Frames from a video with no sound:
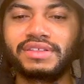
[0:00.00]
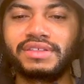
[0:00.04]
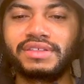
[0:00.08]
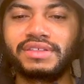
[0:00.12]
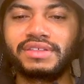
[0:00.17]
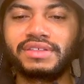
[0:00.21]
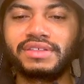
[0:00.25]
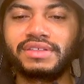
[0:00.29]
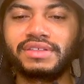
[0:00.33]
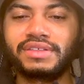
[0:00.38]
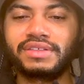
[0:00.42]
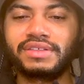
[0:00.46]

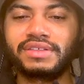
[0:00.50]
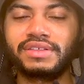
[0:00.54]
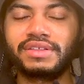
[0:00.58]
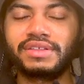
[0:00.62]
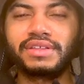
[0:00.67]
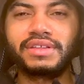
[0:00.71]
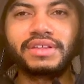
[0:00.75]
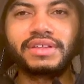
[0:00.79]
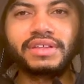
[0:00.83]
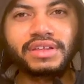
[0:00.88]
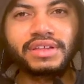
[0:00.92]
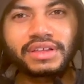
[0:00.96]

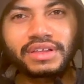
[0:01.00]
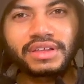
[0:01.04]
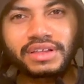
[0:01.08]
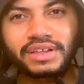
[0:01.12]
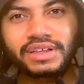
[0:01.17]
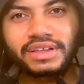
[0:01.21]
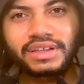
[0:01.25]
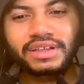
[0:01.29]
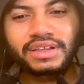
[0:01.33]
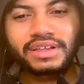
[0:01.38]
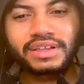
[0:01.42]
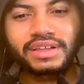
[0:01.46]

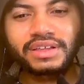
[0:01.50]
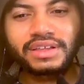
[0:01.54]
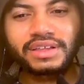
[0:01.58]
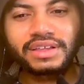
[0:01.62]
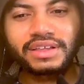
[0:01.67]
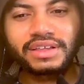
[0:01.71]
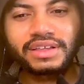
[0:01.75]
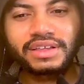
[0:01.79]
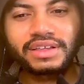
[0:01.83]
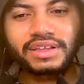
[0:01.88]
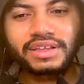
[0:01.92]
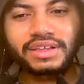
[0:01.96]

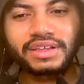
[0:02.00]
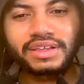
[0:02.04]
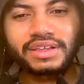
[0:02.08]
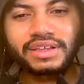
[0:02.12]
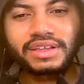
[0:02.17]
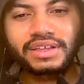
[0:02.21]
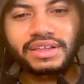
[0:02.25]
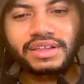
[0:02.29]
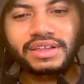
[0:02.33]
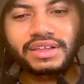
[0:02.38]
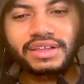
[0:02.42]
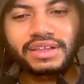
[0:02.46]

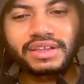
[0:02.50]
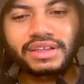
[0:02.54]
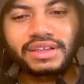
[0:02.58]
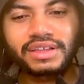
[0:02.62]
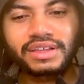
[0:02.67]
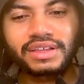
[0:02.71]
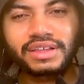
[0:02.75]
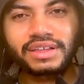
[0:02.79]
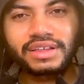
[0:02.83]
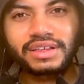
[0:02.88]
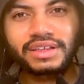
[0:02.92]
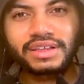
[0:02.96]

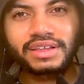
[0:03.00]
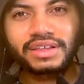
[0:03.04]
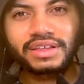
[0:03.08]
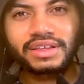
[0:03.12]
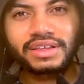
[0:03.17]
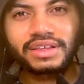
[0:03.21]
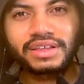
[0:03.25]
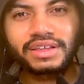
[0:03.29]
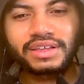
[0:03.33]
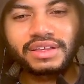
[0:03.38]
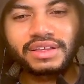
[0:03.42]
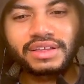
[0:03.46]
No words are spoken by the person on screen.